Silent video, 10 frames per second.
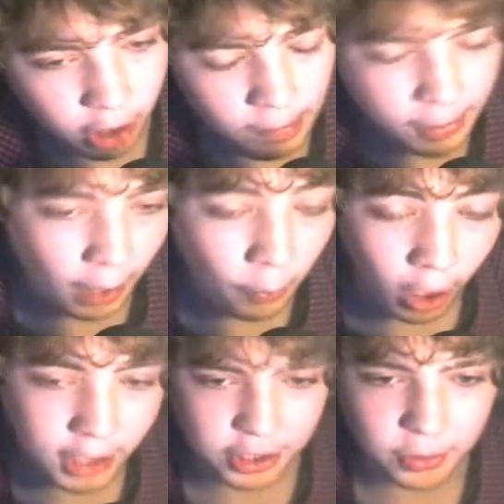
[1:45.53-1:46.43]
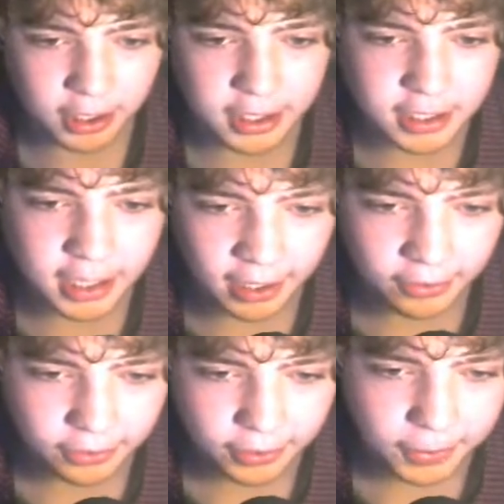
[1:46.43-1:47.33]
but I want to one of these
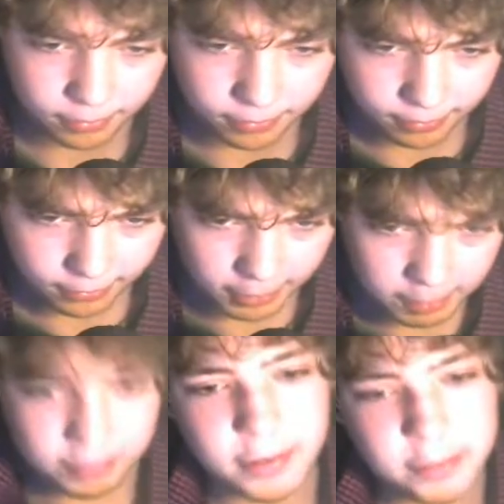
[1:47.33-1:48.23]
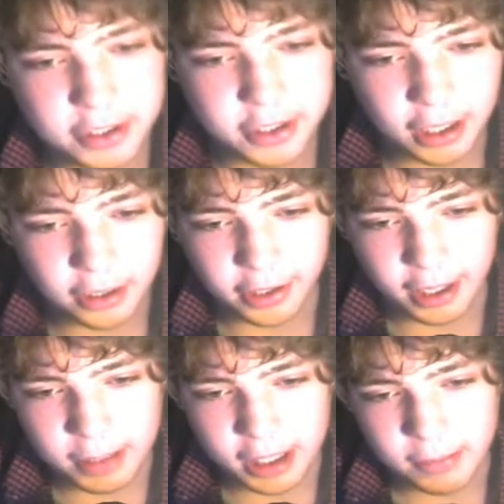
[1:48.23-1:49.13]
days. But Zelda, I
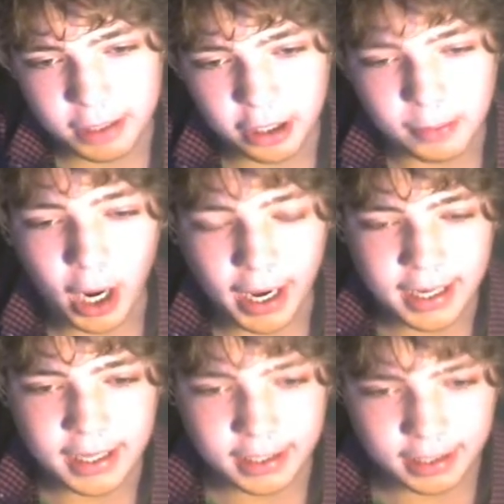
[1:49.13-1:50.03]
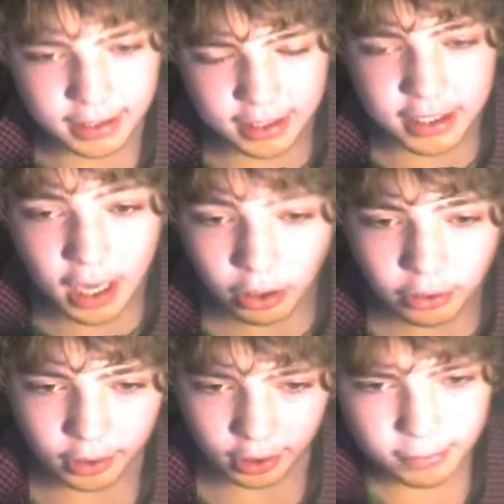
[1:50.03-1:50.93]
mean, come on,
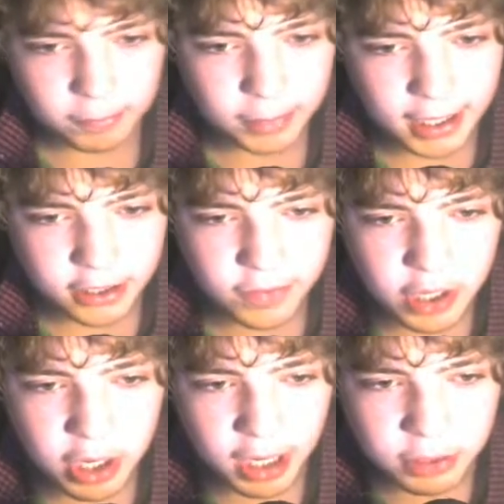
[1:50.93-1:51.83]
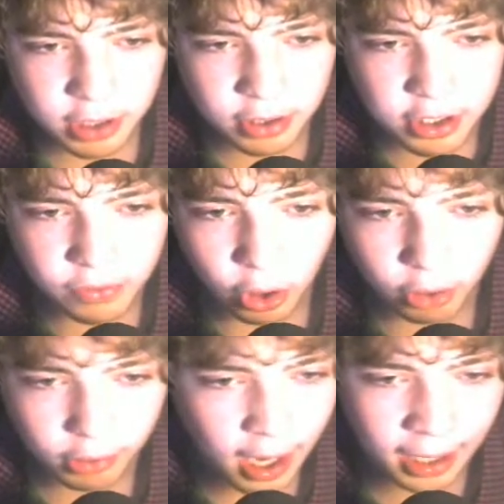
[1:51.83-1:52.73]
Zelda, best video game series of all
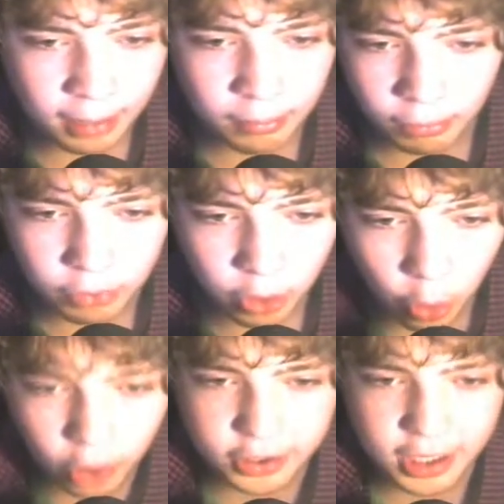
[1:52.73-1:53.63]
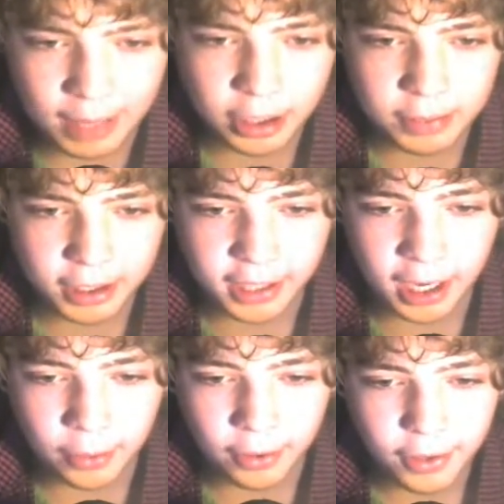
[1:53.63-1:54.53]
time. Of course, I'm gonna pick that
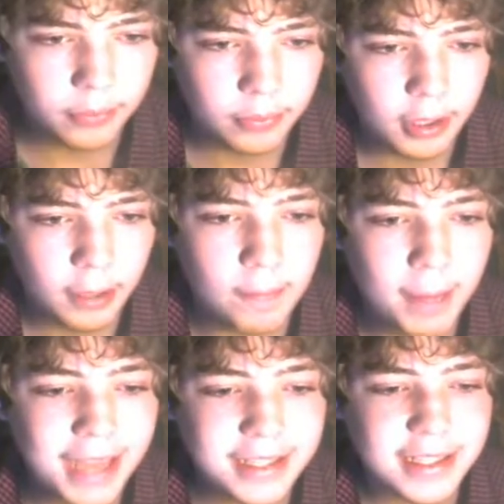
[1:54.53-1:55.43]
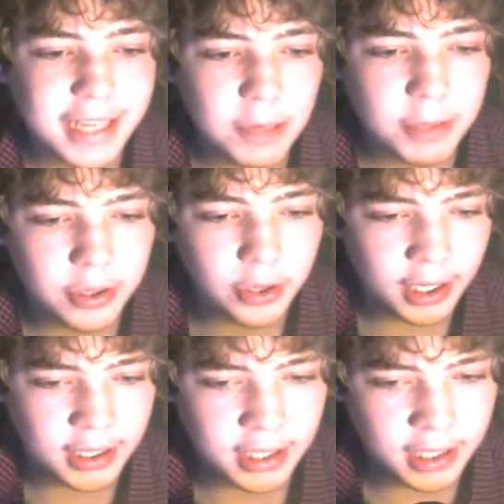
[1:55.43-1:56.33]
one. Best debut
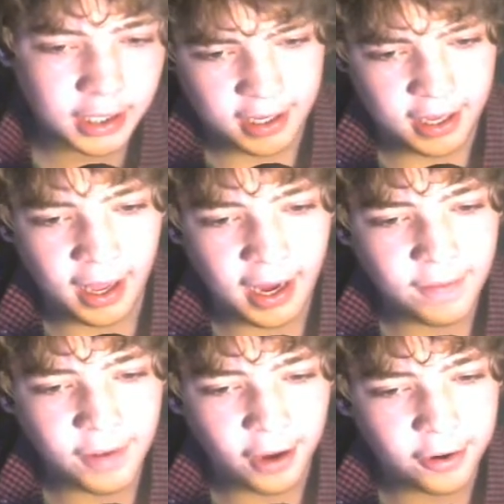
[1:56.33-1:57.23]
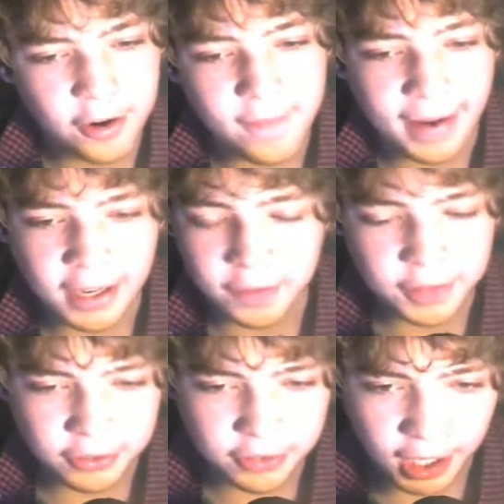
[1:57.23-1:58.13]
indie. I have not heard of any of
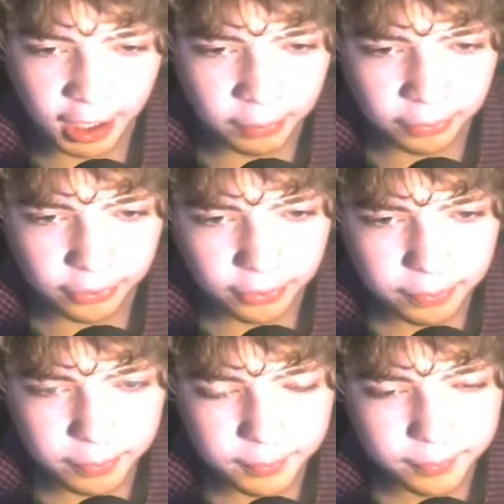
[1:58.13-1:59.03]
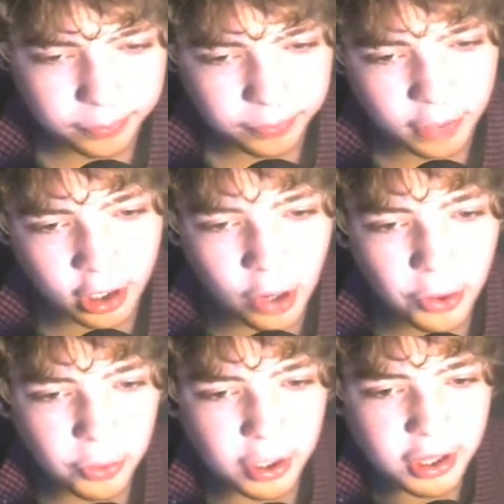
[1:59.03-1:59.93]
these games. I'll go with
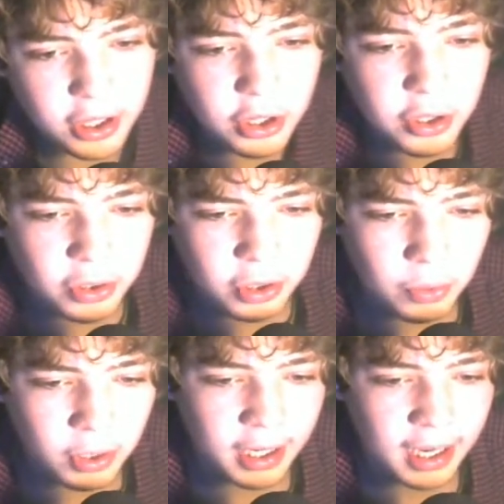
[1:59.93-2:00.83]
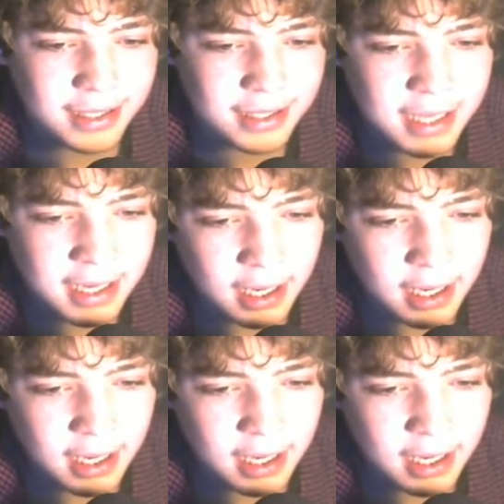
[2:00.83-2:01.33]
the one that has the